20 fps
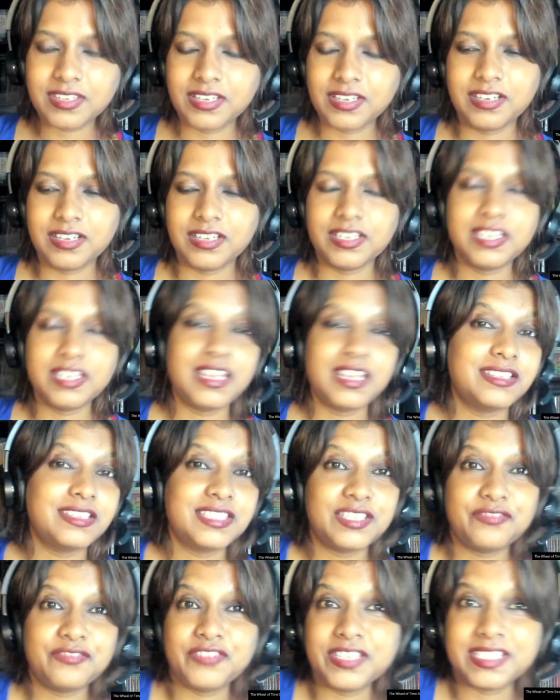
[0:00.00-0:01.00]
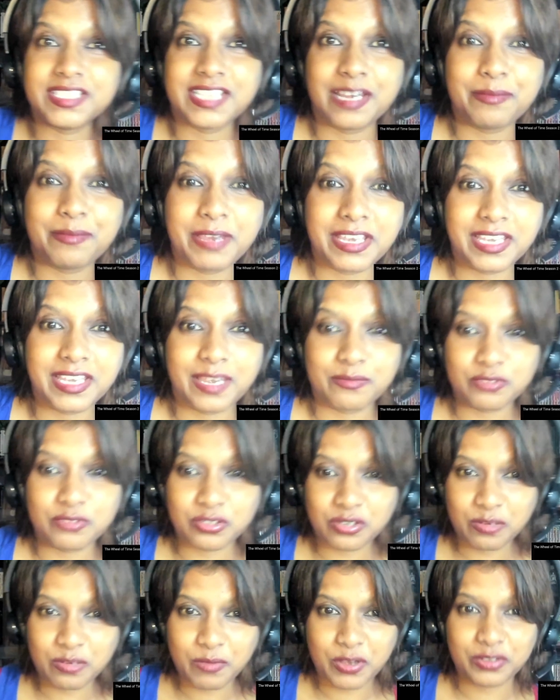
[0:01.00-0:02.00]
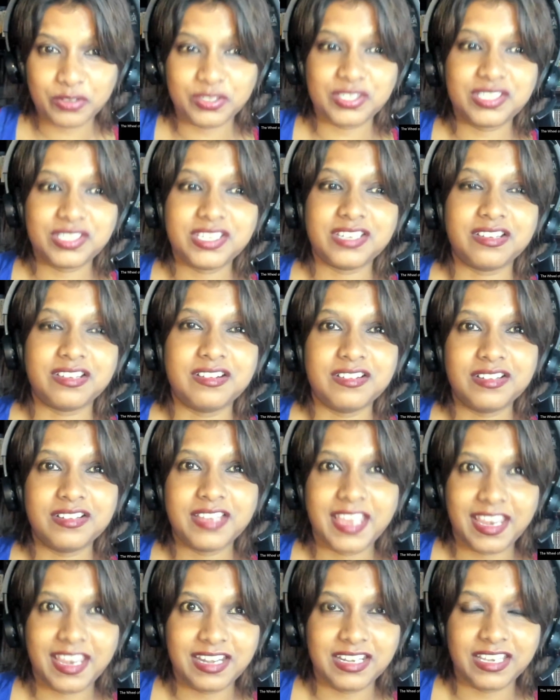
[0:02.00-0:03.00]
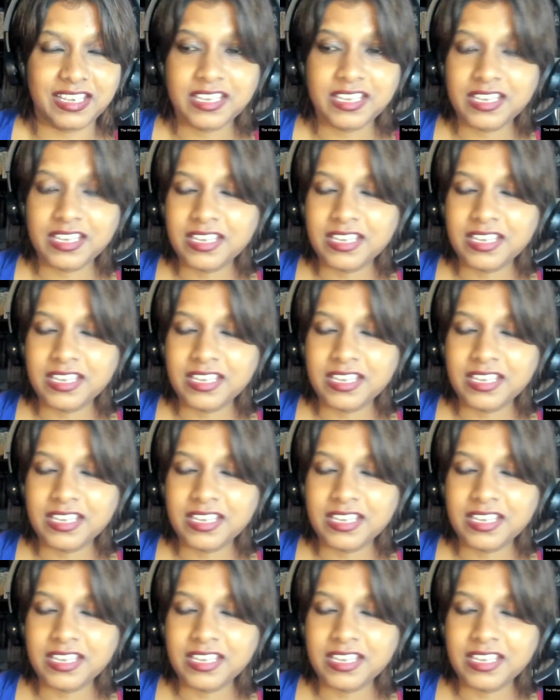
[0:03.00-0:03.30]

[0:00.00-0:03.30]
And this is the first time I came to know about the singer, Hayley.